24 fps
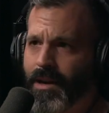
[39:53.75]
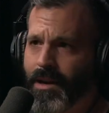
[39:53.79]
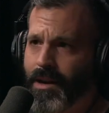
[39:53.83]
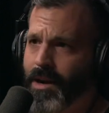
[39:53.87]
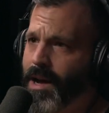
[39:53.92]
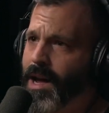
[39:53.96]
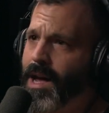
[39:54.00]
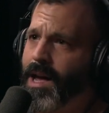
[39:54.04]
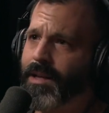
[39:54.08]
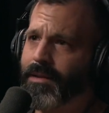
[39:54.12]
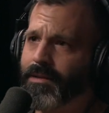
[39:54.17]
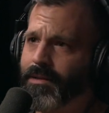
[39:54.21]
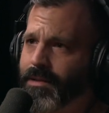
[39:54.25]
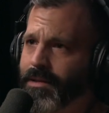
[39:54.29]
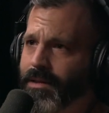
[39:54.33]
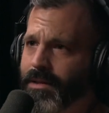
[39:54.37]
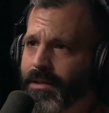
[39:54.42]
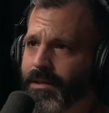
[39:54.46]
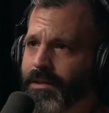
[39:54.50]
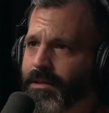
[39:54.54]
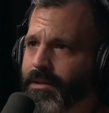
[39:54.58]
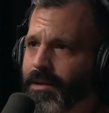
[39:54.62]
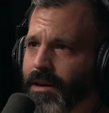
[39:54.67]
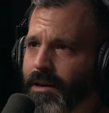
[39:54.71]
I hadn't seen
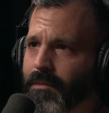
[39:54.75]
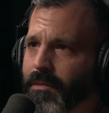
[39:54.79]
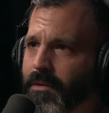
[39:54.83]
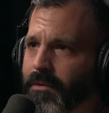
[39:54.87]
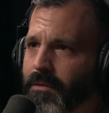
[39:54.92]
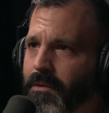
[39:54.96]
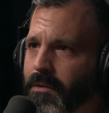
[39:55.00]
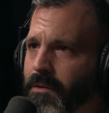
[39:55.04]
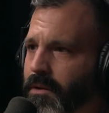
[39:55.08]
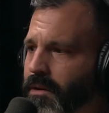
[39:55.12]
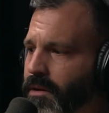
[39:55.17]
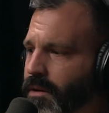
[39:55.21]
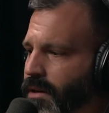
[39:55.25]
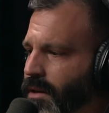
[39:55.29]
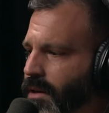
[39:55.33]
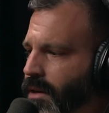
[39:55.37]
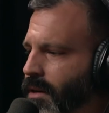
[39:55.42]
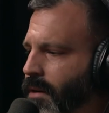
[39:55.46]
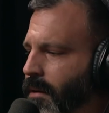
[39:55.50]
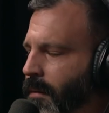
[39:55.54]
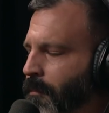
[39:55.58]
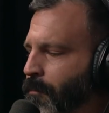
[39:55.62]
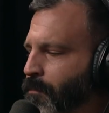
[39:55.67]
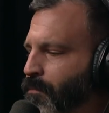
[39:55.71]
it done before,
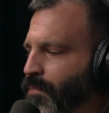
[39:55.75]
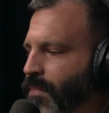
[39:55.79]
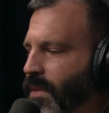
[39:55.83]
mm-hmm.